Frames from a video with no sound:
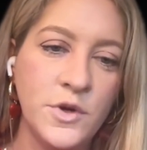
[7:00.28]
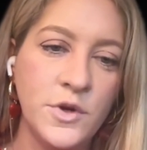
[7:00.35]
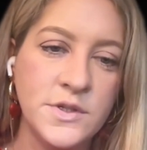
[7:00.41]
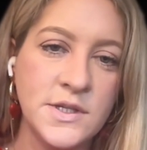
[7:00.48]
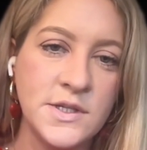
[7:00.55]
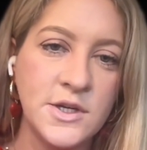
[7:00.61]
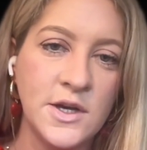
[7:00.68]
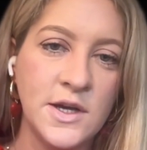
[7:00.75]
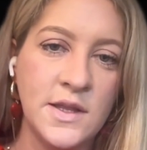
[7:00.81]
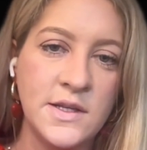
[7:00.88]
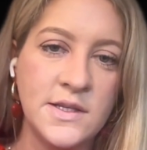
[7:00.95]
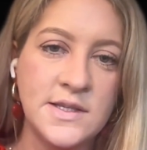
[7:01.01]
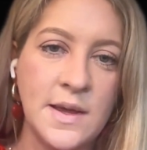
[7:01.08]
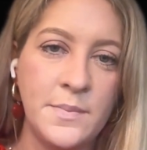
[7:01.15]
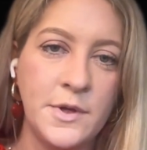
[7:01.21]
Ross Suzuki at the
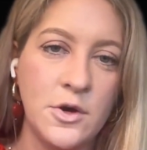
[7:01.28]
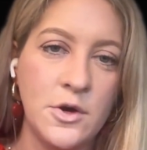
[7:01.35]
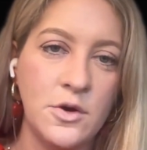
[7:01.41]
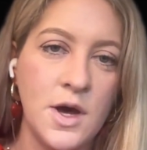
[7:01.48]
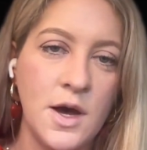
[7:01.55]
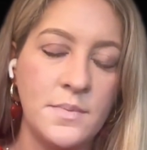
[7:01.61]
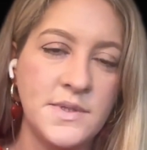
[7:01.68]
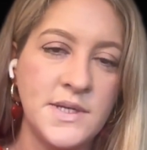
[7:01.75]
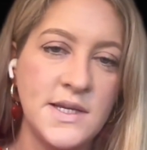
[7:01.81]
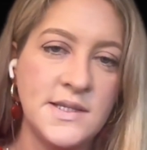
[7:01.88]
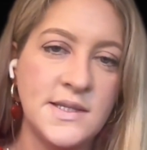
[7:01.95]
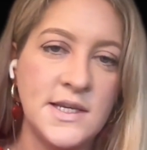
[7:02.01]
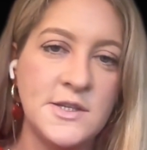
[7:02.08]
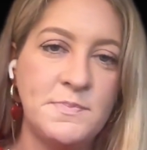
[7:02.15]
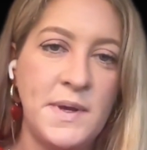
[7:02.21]
December Gold Cup.
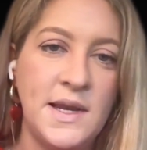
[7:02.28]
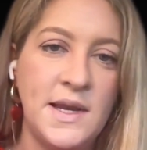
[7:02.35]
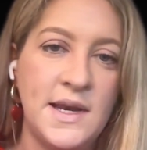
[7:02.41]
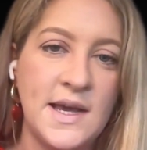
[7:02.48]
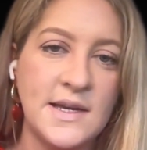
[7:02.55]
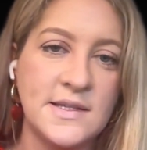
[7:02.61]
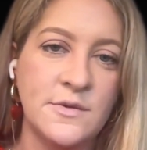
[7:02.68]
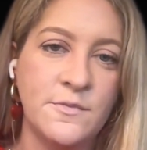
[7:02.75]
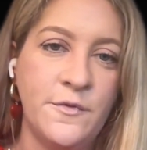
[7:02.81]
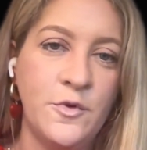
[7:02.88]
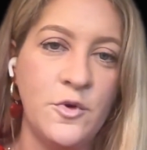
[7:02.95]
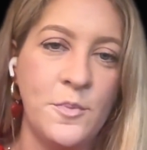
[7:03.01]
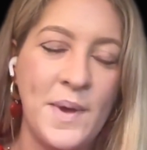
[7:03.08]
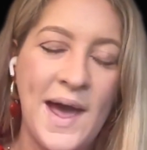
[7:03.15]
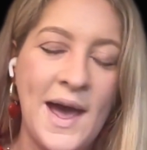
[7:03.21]
TC's been in excellent
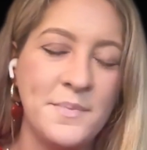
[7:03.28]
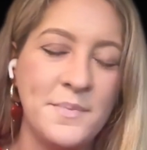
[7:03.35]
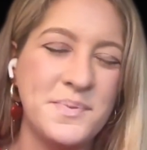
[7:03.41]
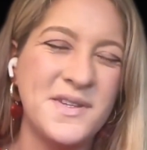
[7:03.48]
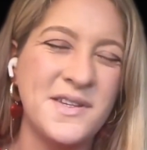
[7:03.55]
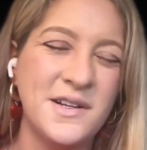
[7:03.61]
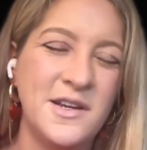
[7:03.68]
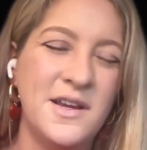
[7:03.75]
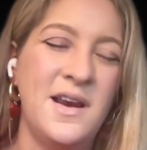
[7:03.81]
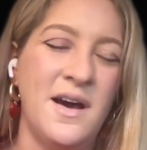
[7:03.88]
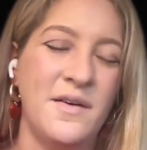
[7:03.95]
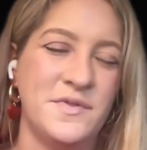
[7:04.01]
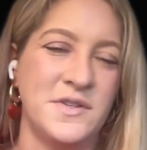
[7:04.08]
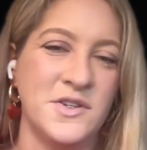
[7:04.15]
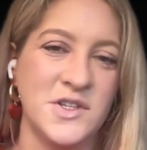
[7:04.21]
form. Absolutely
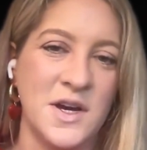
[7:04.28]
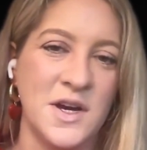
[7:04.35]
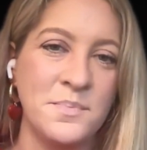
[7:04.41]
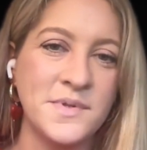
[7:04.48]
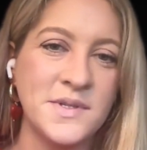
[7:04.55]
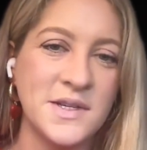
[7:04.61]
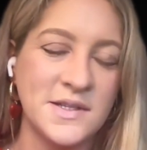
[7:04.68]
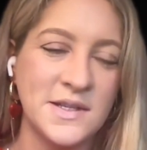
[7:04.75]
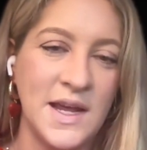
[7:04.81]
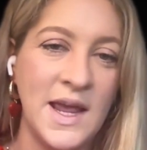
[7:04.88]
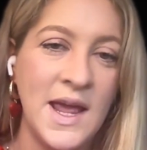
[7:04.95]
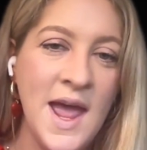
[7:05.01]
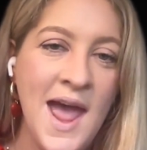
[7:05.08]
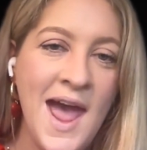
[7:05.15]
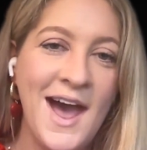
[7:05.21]
loves the jumps, doesn't he?
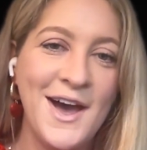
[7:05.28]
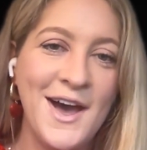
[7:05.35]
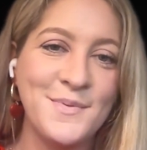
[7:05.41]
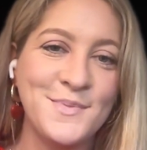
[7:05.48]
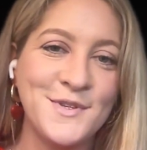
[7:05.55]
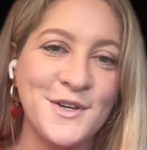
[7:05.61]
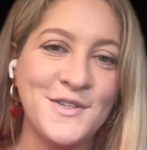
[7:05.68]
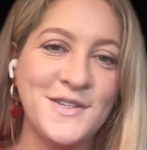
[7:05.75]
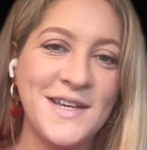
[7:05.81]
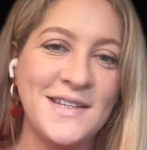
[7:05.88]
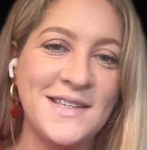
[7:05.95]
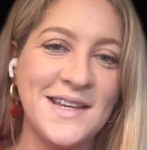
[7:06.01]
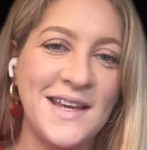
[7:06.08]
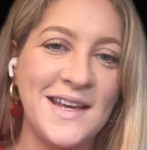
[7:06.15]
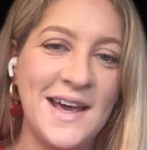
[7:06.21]
So
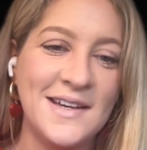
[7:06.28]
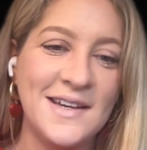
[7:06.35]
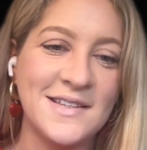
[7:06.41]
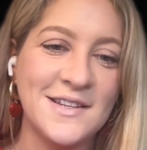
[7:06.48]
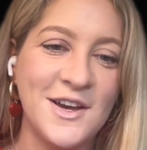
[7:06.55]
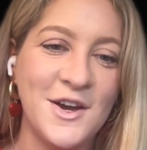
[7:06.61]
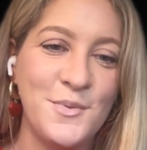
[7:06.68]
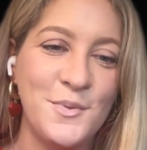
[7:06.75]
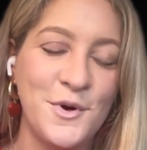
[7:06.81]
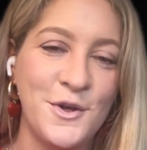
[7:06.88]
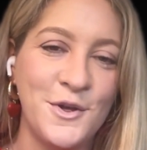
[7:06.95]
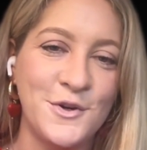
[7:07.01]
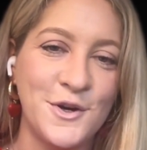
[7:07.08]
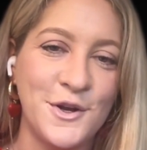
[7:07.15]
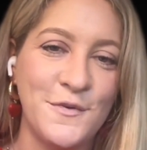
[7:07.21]
TC, let us know what
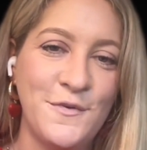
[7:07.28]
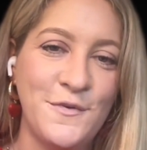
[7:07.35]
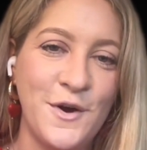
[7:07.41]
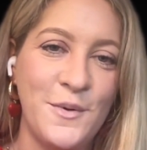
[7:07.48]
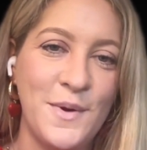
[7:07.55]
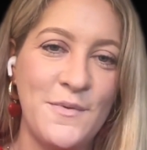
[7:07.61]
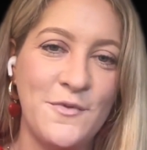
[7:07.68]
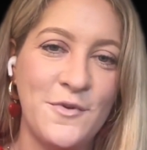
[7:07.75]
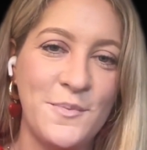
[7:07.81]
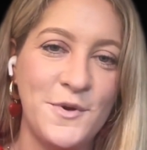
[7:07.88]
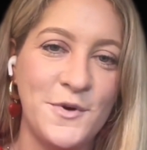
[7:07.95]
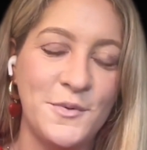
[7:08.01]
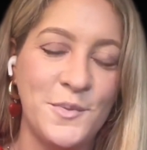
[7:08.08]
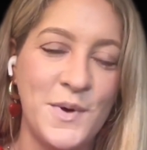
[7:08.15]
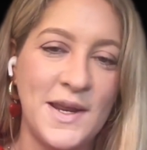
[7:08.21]
you're going to follow in from
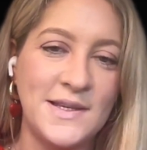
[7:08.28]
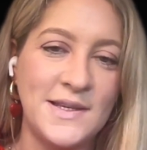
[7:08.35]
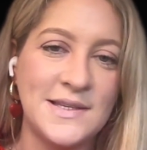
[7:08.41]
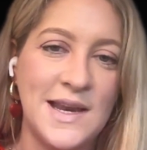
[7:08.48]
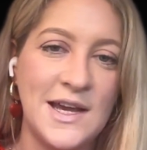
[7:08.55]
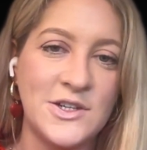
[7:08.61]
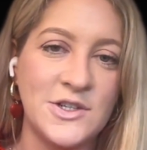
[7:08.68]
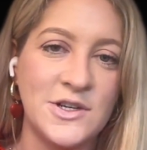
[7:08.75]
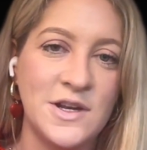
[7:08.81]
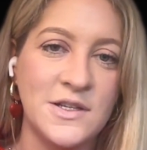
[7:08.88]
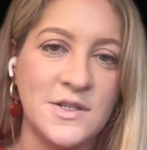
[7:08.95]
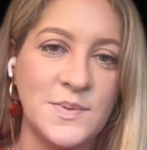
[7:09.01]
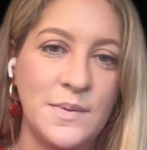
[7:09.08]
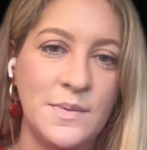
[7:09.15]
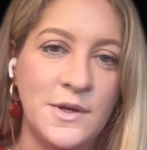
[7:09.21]
your winning selection
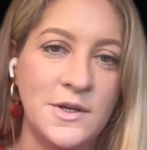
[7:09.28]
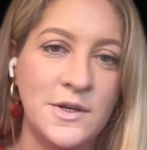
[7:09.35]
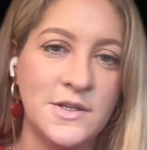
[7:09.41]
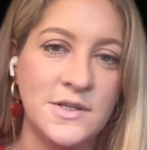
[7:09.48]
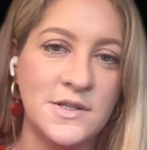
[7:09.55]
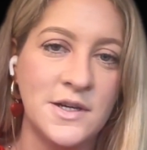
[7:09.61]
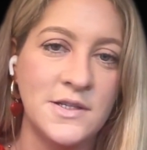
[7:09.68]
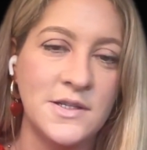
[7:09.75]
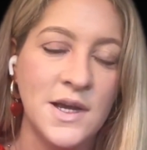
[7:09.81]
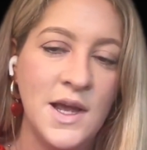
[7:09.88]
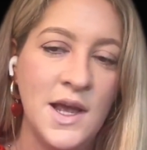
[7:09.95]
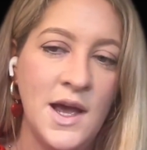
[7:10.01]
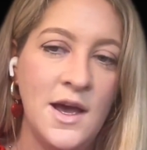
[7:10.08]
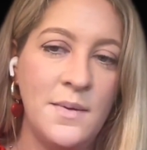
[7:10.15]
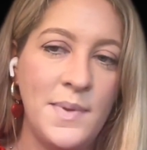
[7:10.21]
last week with Le Desert.
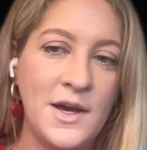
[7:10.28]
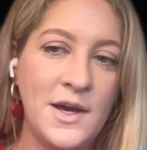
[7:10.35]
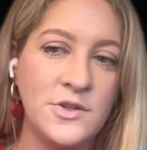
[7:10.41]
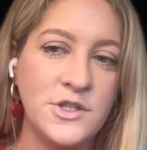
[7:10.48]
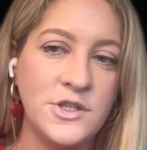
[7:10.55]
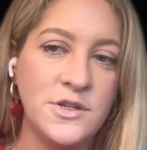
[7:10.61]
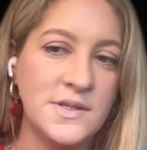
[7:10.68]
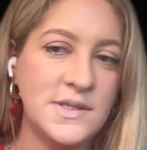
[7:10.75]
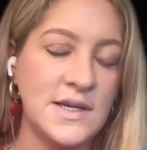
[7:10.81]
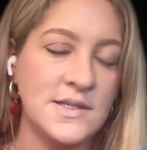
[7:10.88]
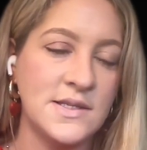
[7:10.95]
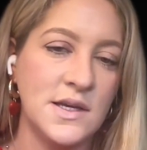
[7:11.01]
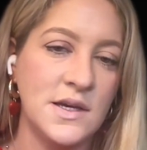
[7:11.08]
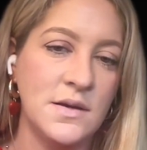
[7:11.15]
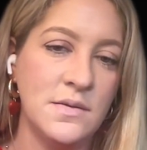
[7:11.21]
How do you
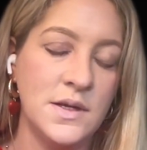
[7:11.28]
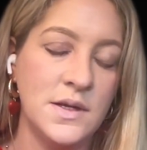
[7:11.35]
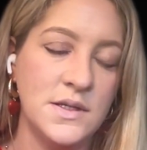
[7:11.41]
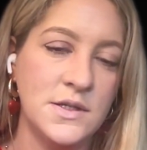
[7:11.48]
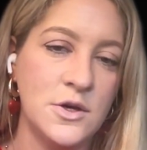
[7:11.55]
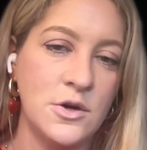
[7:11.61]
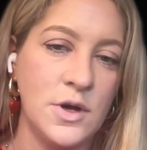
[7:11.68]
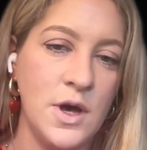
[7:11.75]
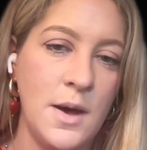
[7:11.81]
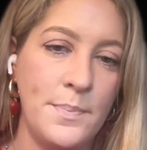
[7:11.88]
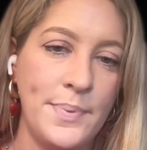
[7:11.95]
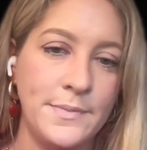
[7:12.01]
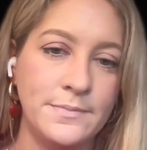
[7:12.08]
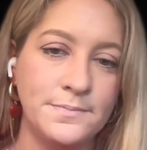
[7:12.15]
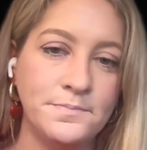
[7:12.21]
assess this Gold Cup?